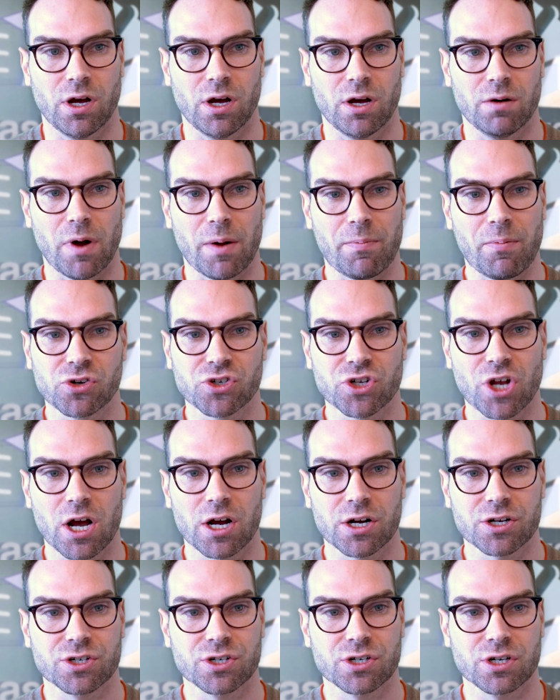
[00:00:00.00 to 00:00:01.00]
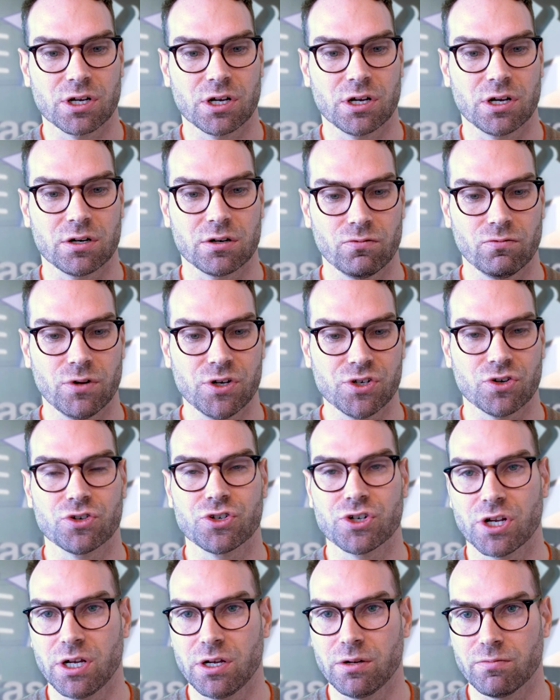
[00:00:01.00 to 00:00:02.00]
my postdocs and
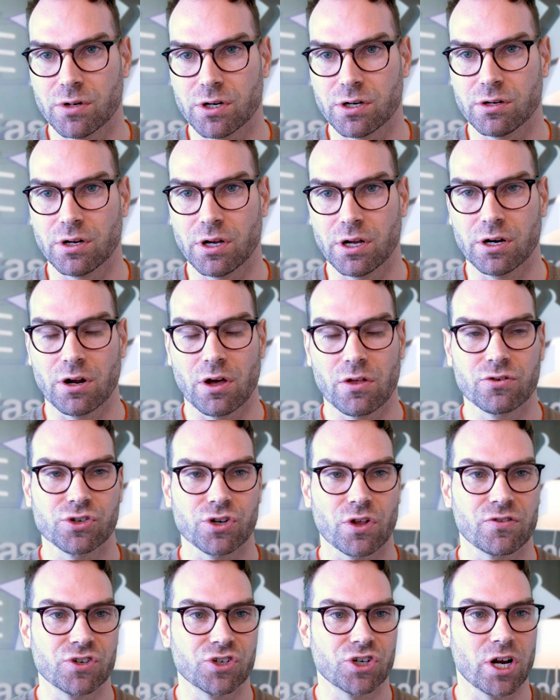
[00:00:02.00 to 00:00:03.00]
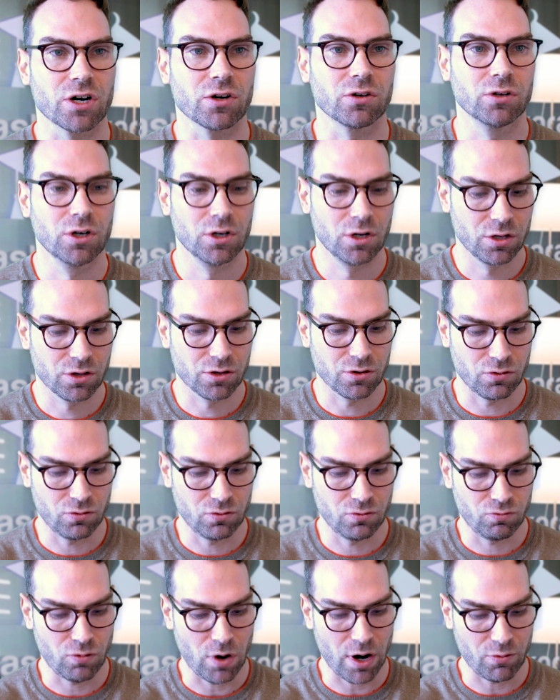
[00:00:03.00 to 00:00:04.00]
research team and others on this channel the
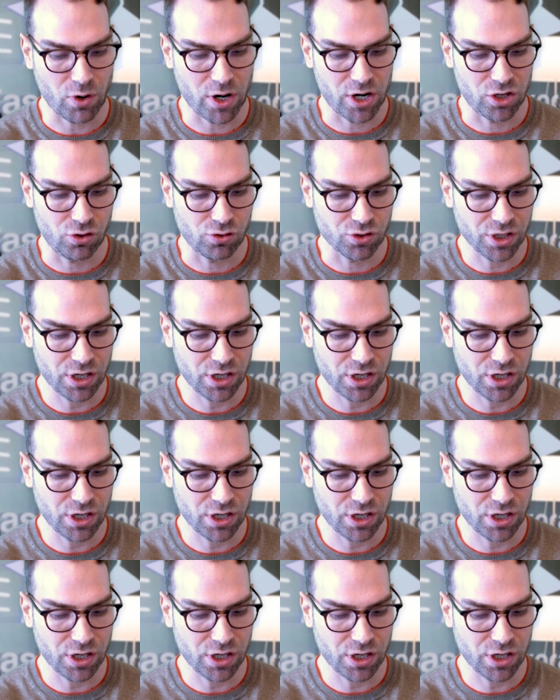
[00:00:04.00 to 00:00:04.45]
right way to use